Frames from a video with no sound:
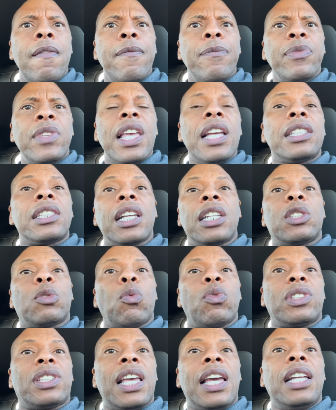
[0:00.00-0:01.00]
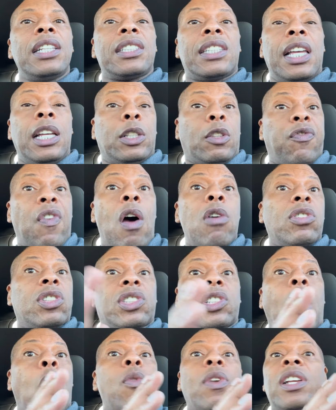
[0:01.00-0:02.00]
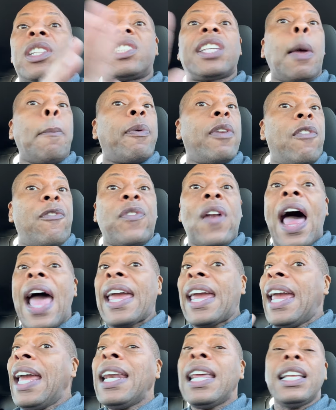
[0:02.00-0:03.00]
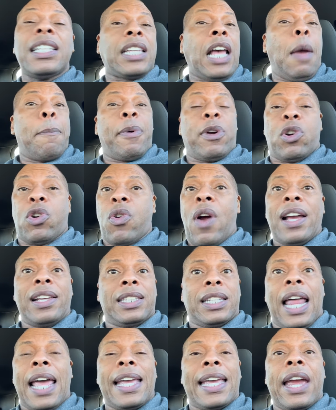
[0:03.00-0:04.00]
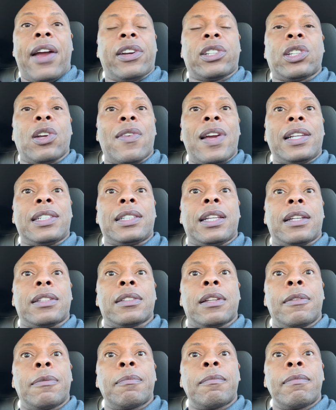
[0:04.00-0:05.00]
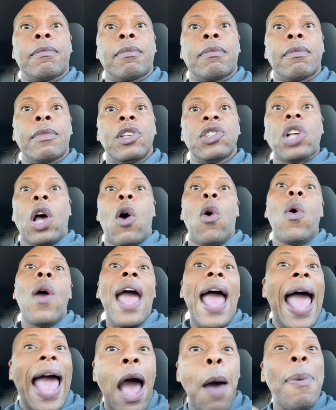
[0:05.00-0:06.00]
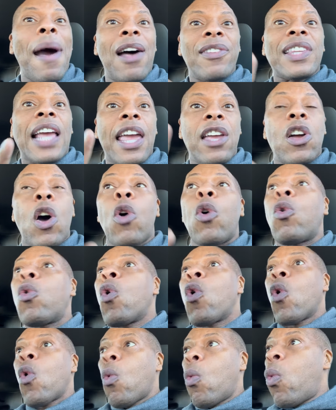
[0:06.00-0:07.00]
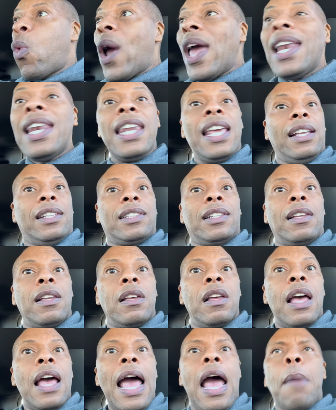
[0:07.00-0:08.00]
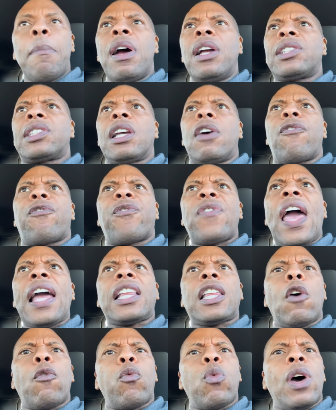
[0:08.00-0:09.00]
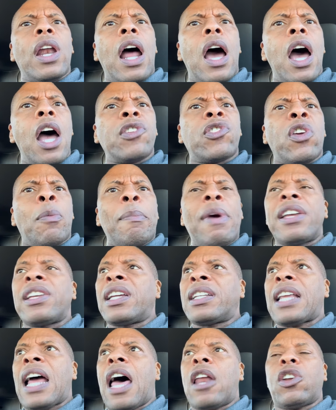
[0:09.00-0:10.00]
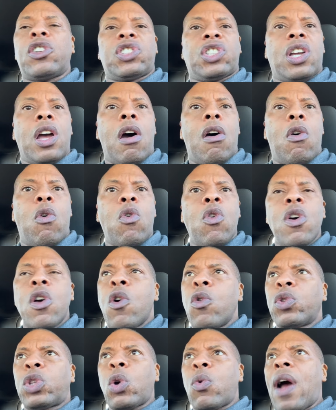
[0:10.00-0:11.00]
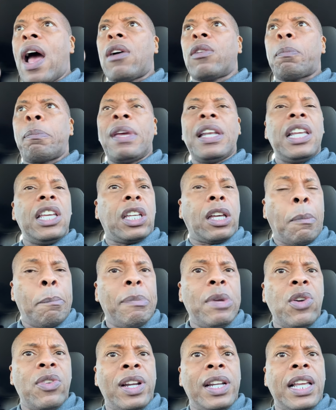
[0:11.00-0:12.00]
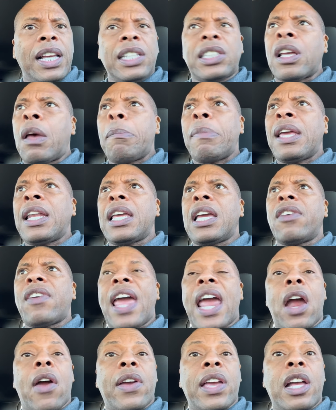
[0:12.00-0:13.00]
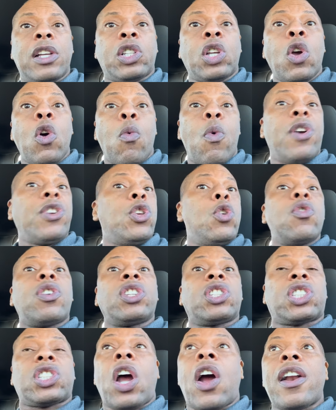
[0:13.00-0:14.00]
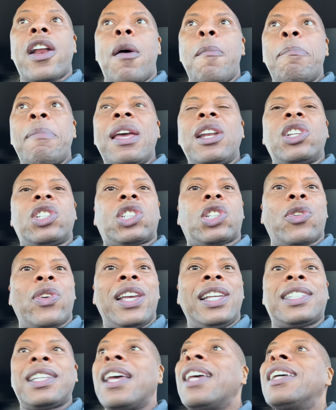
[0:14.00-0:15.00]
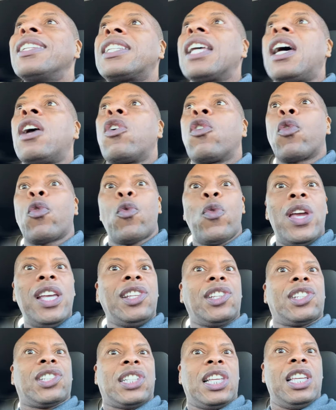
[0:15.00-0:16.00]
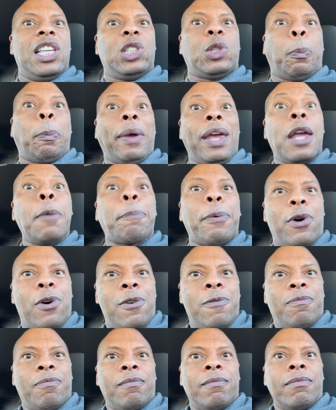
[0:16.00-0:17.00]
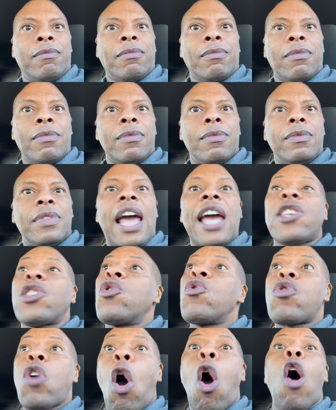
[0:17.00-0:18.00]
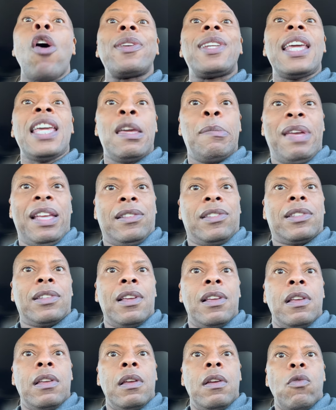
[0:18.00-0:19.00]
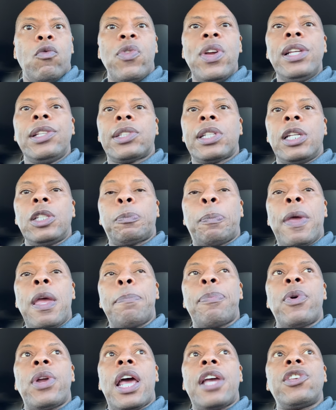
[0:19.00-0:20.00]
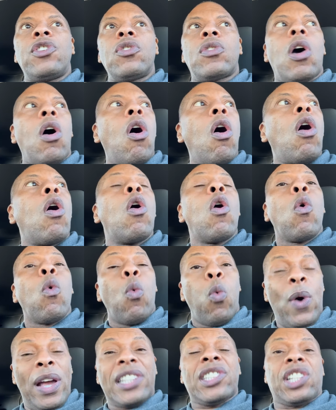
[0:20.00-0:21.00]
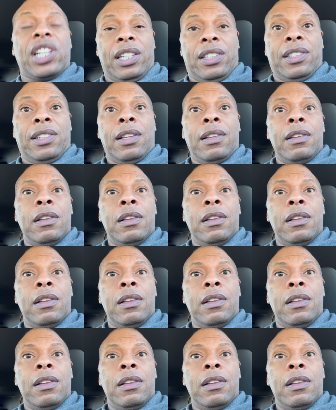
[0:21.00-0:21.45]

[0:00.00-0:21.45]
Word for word: This is these, these folks don't exemplify any type of Christ-like characteristics. So how about they go witness? How much effective would one hundred million dollars go throughout many communities and many areas where you can start up ministries to reach these people that you call demons, reach these people that you call witches,